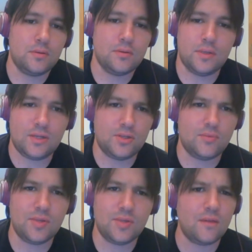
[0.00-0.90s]
I actually
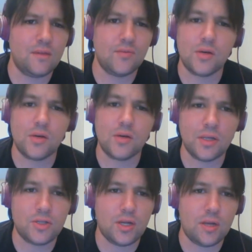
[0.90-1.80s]
really love the equipment
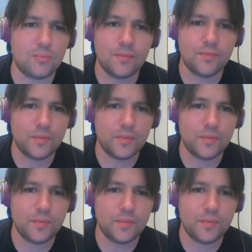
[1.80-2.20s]
chapter.